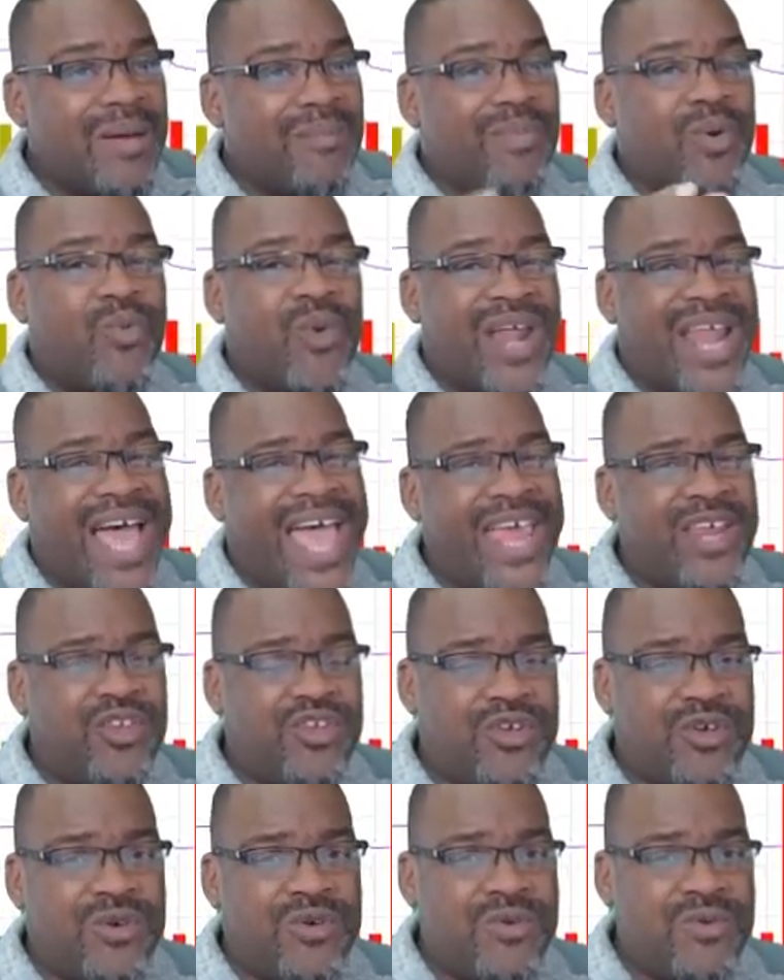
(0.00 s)
but what I
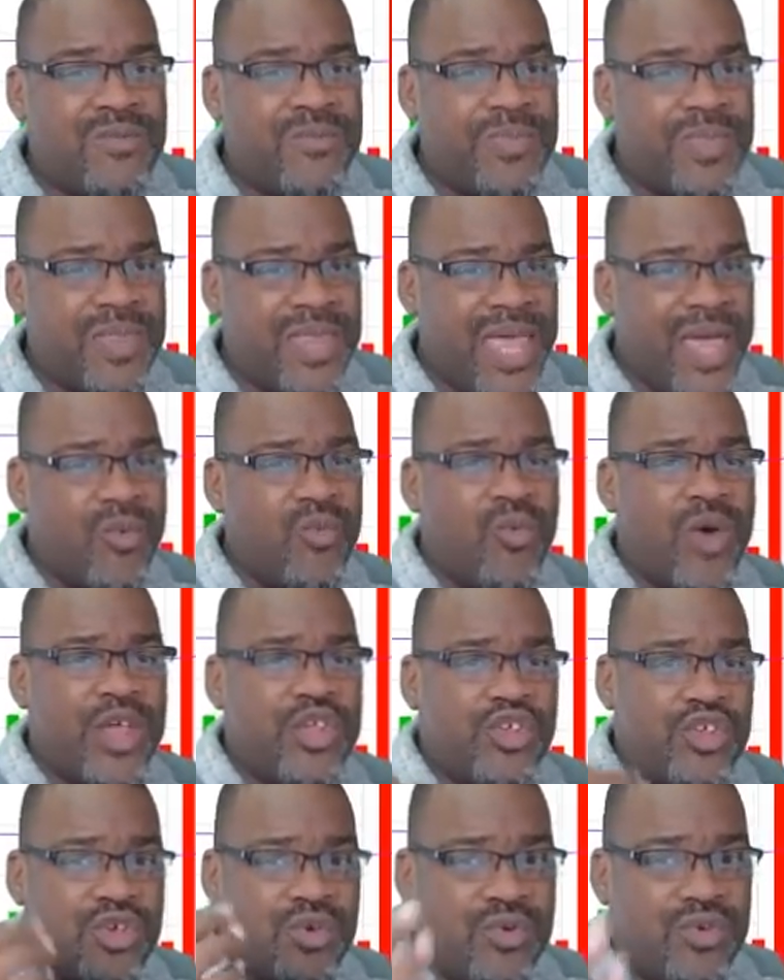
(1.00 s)
do and
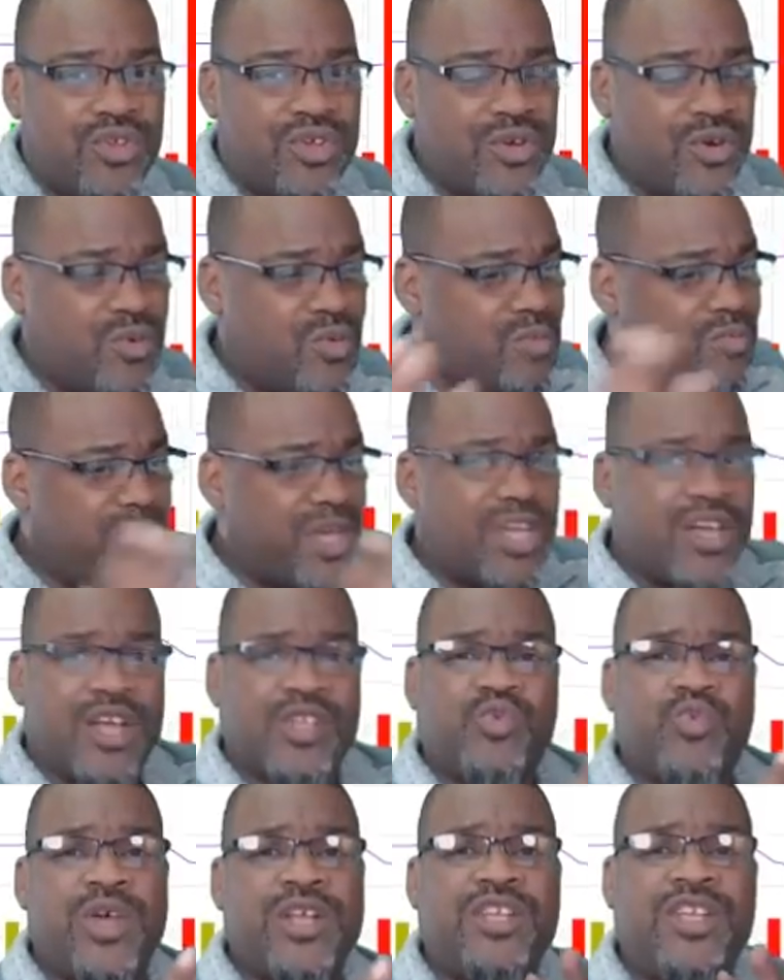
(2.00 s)
what you do,
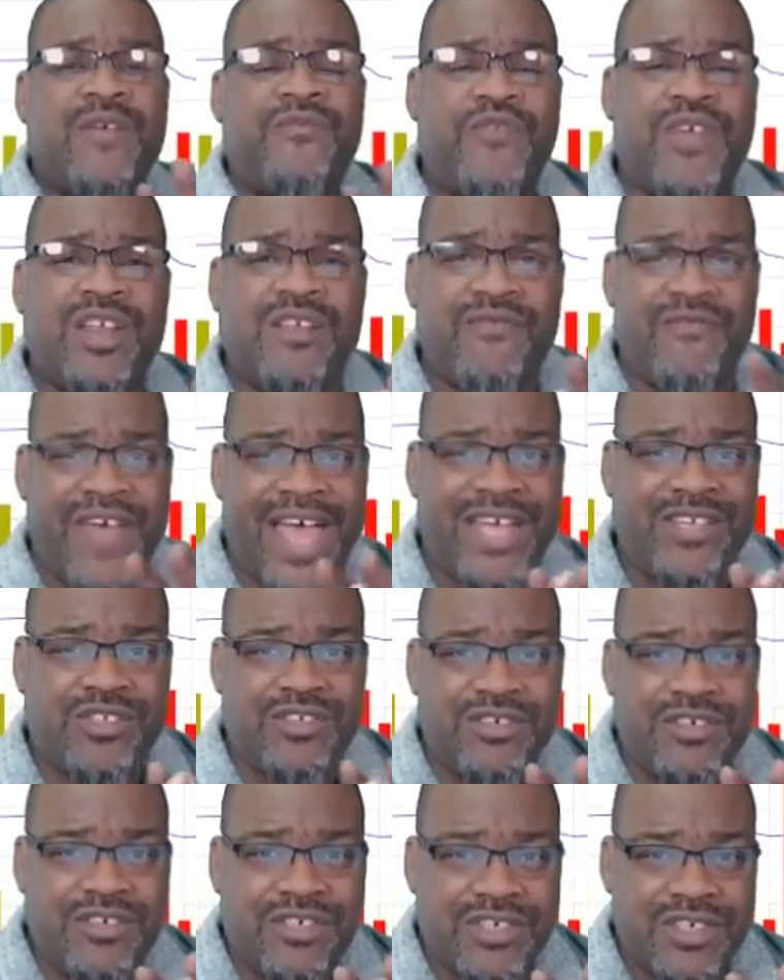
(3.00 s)
because we're different
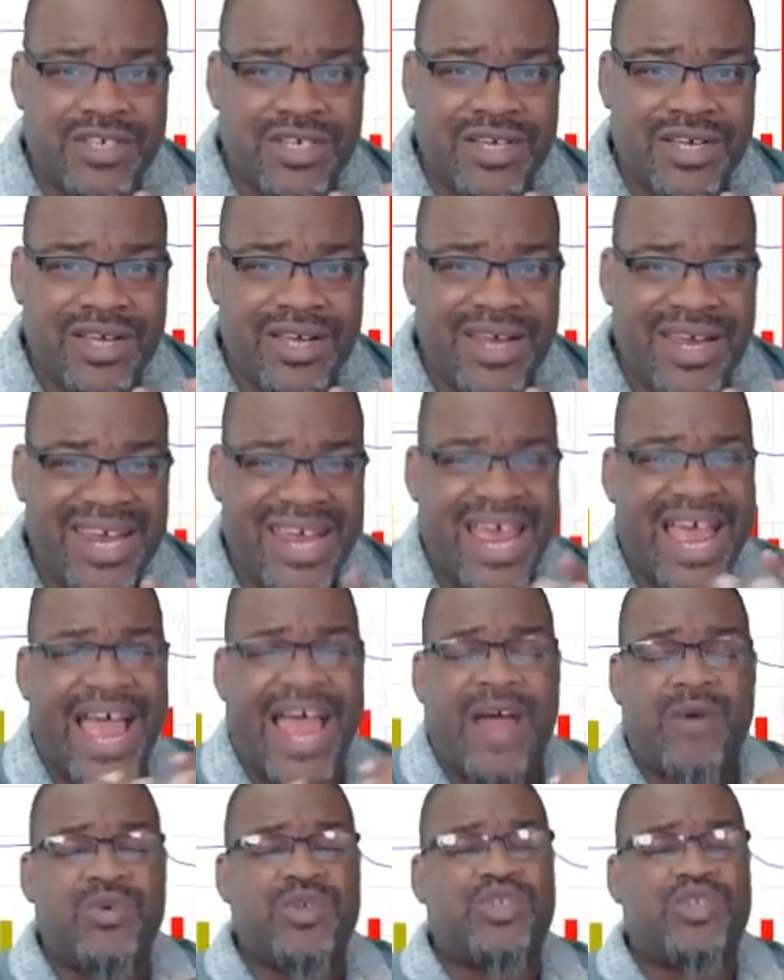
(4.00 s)
investors, I was